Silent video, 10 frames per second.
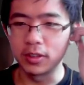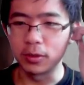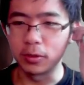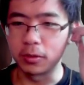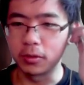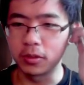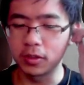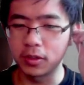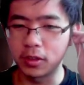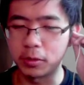so
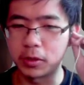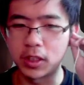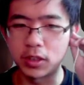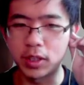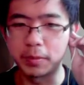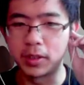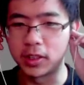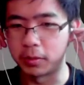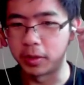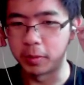it will disrupt
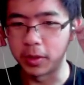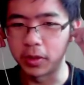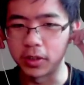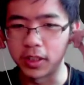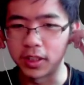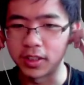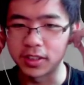the recording.